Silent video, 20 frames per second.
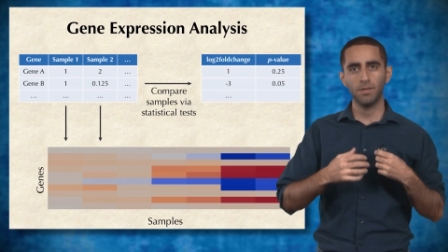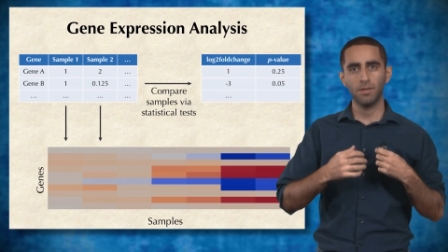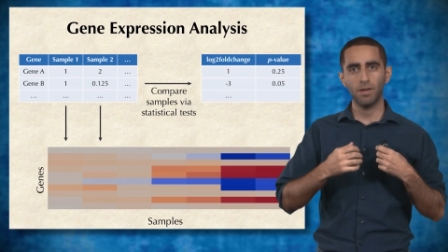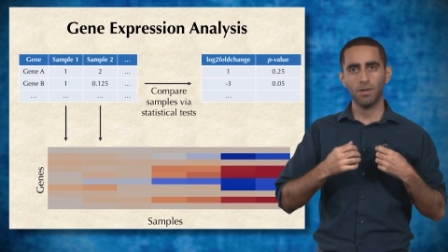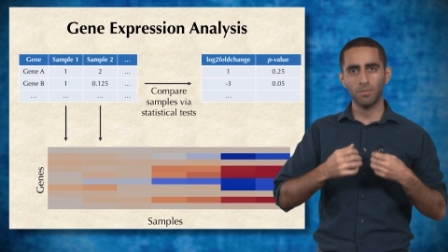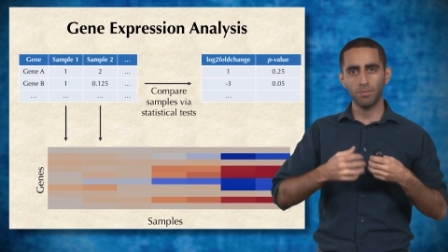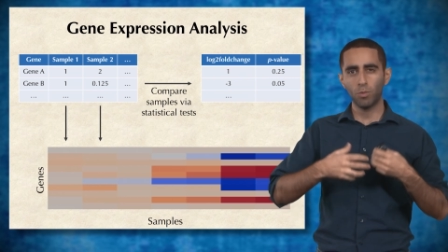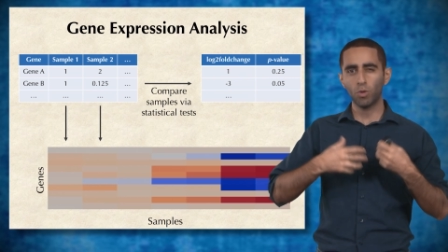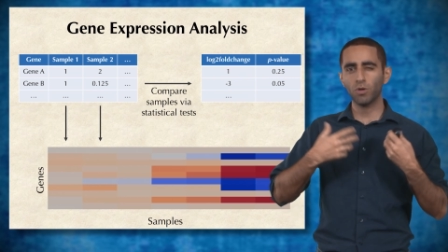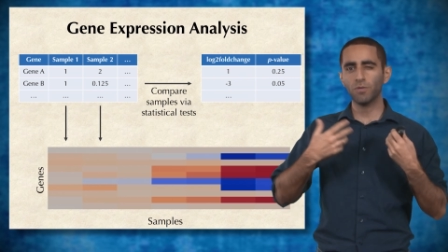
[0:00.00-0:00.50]

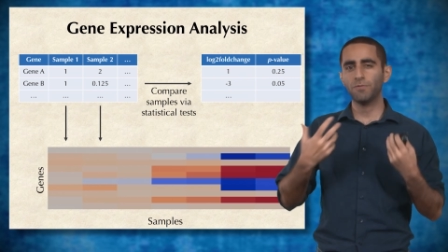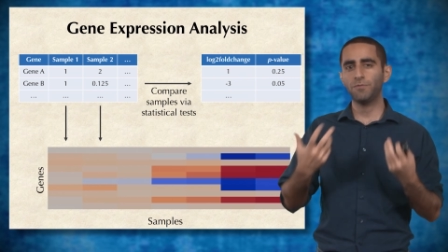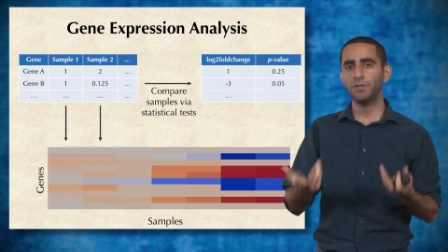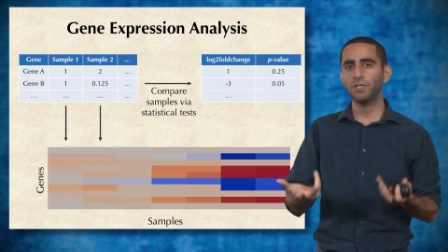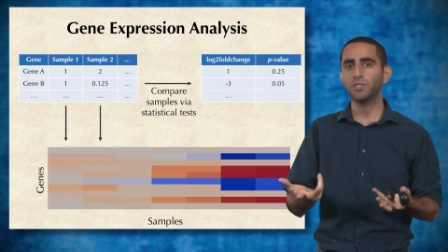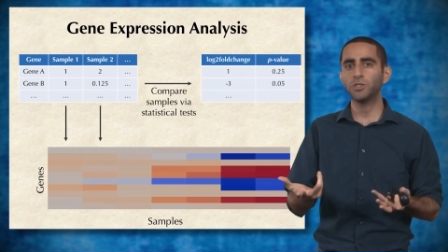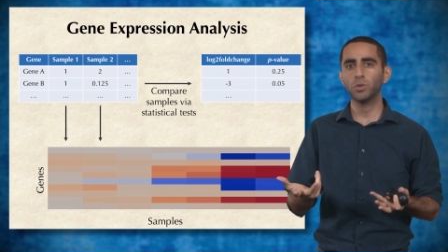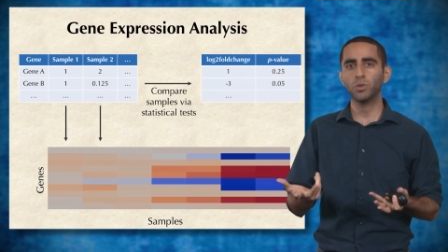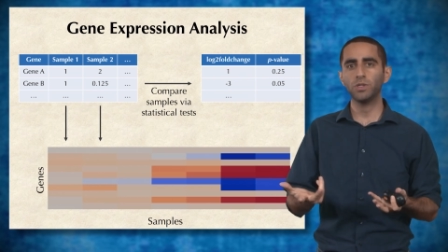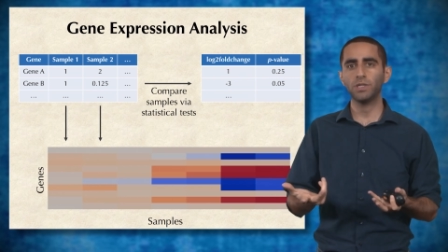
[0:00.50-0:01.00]
more
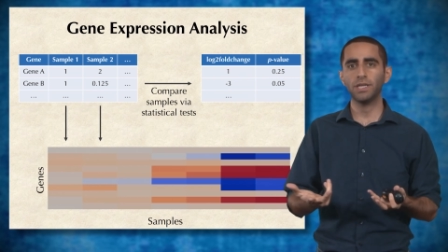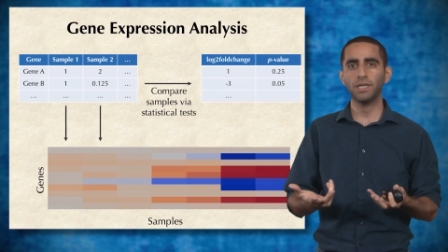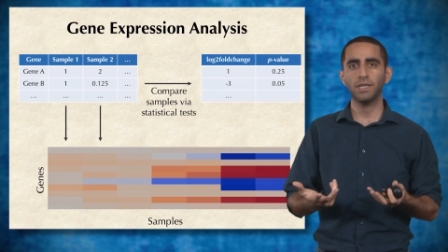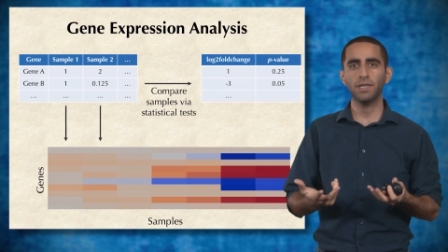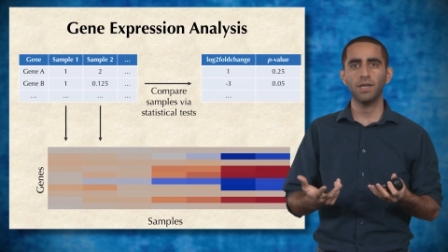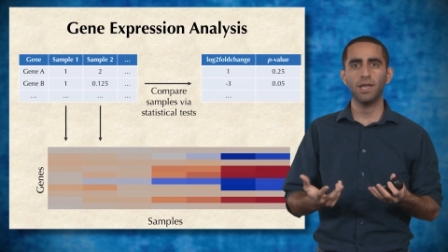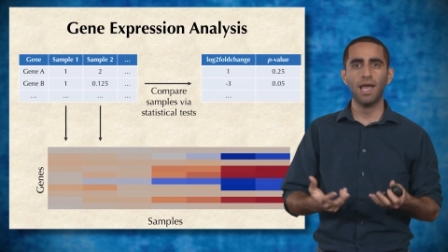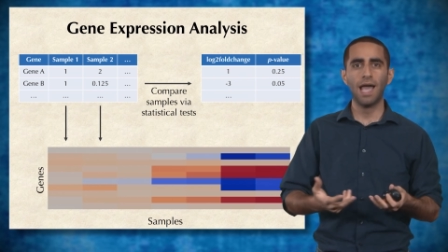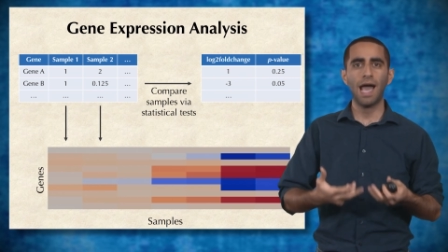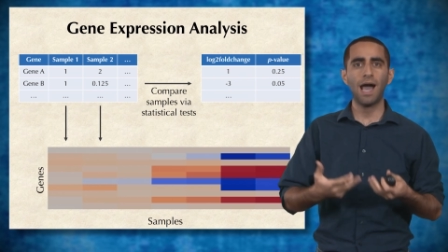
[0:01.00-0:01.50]
visually
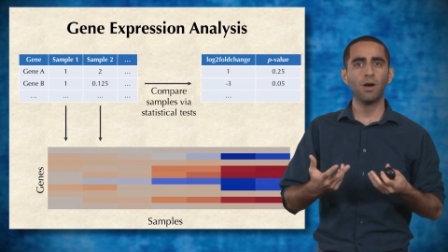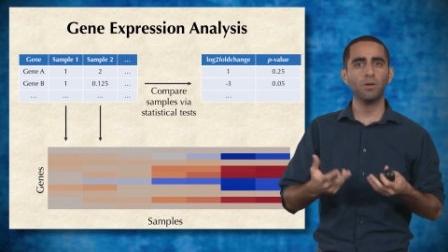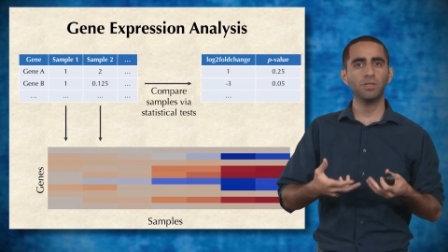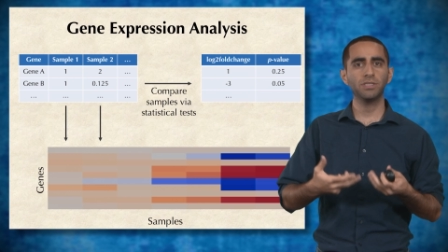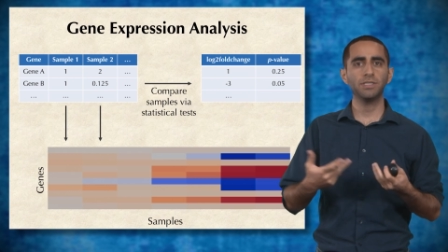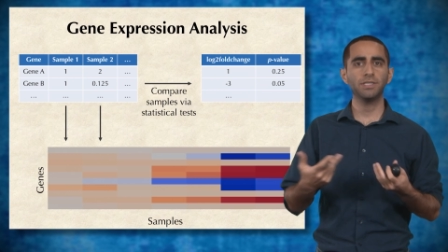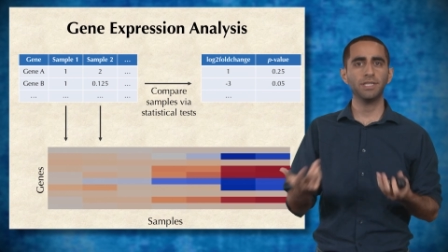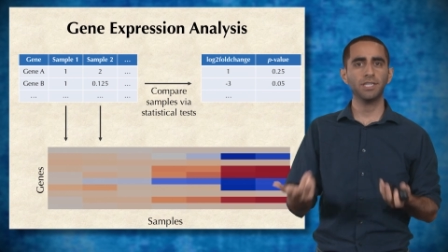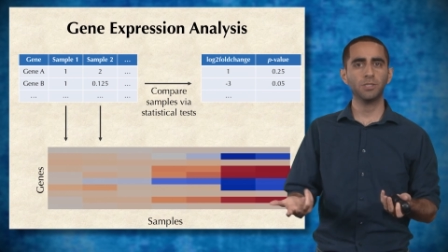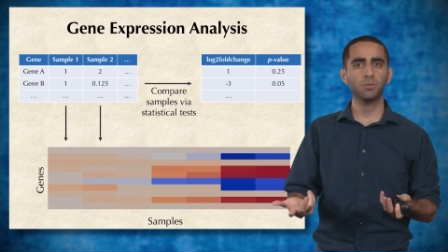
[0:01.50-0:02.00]
how does
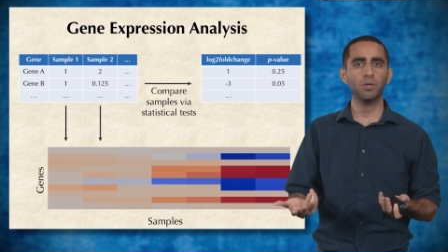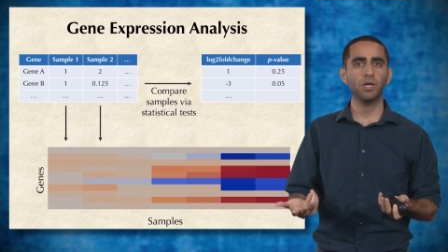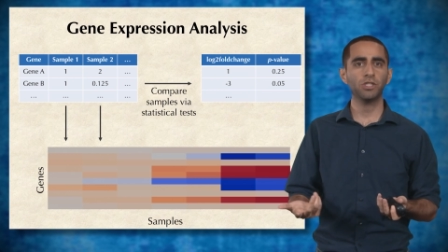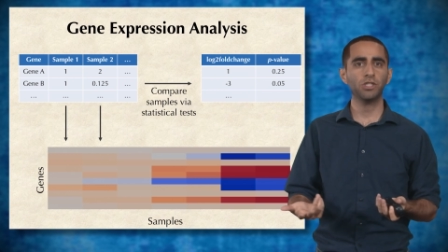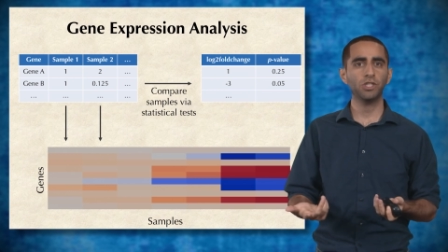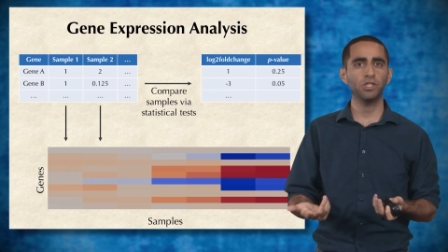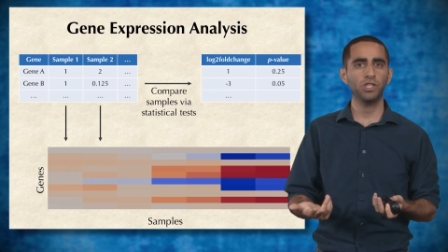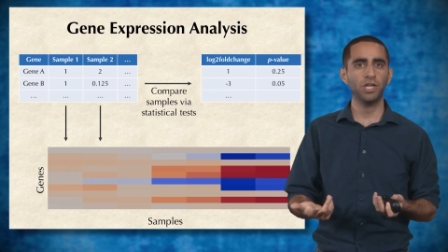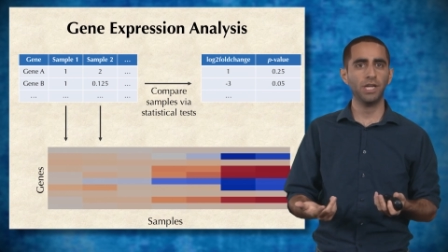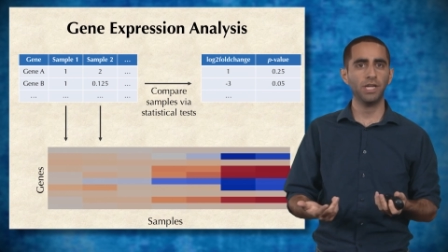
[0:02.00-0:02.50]
the expression
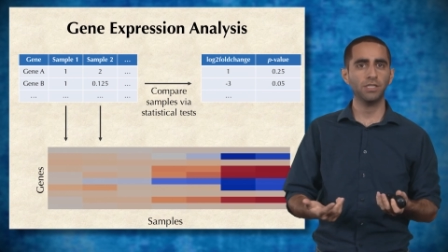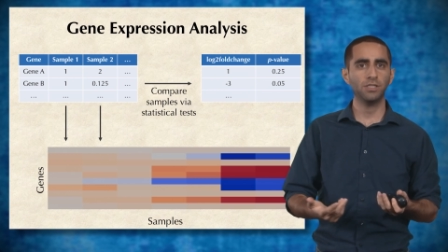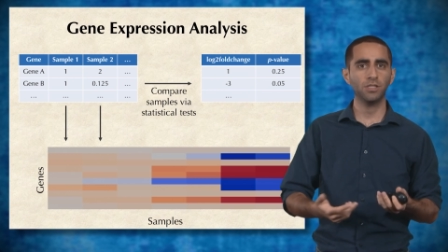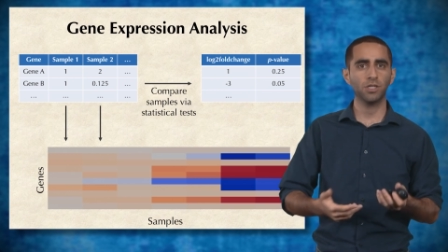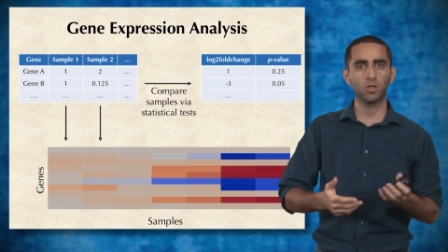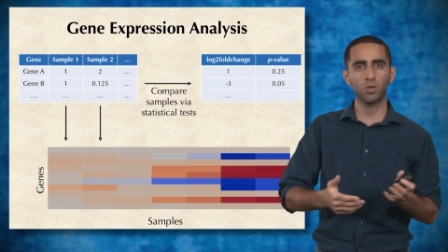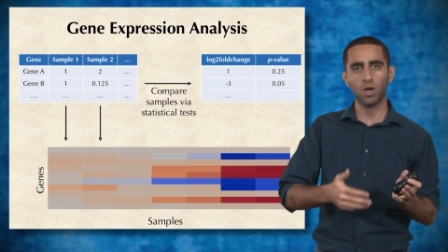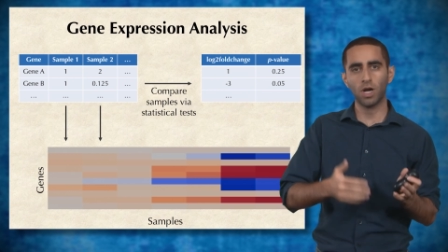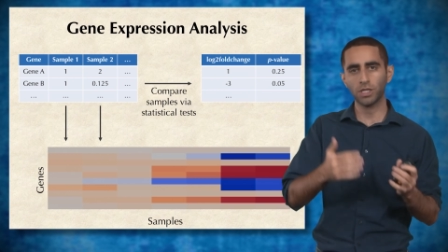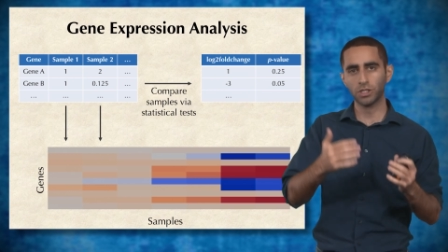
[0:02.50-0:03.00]
change
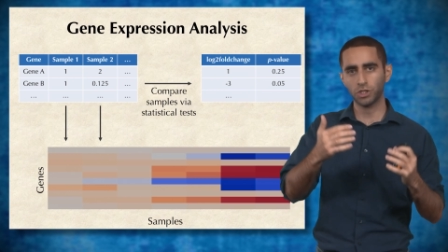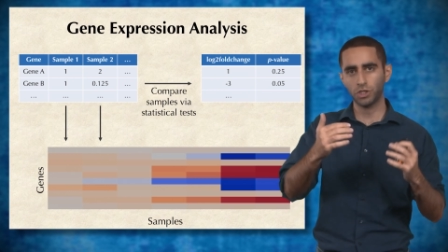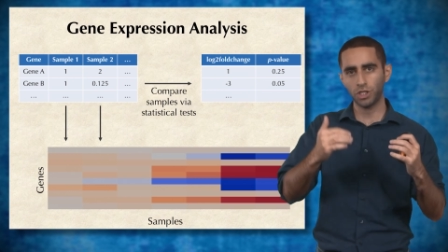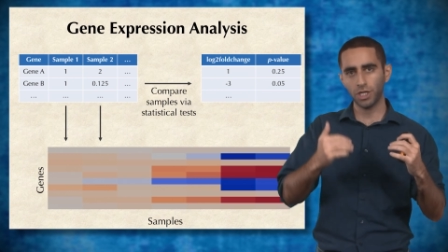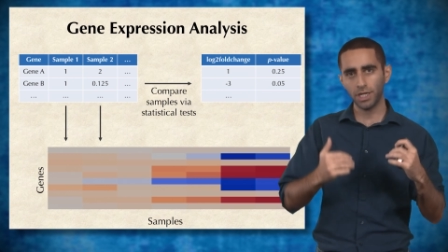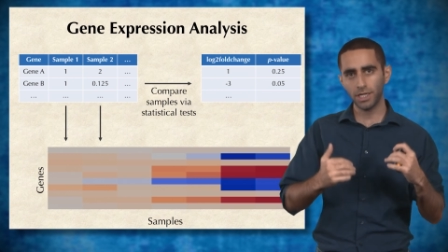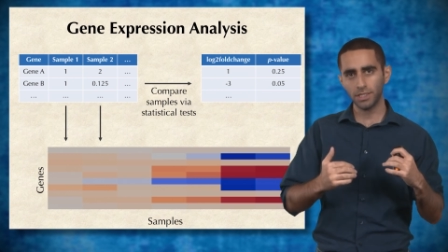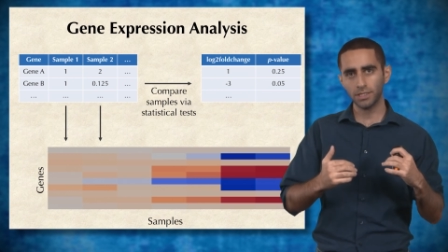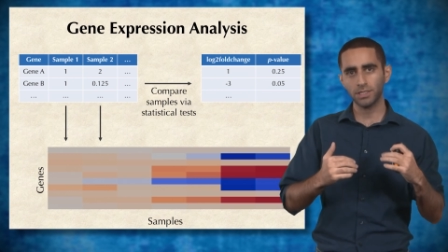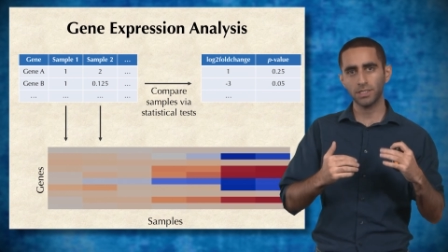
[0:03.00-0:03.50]
across
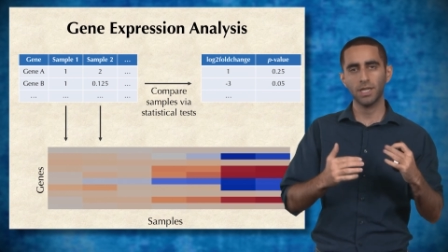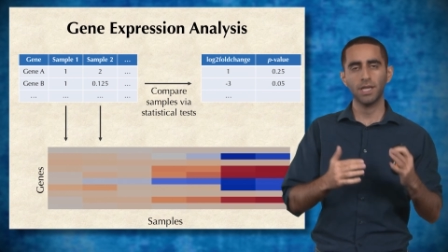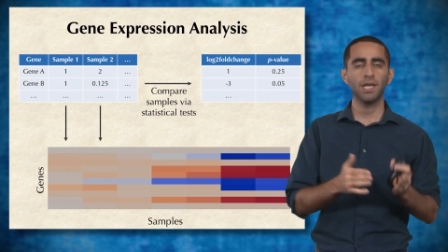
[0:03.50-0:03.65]
genes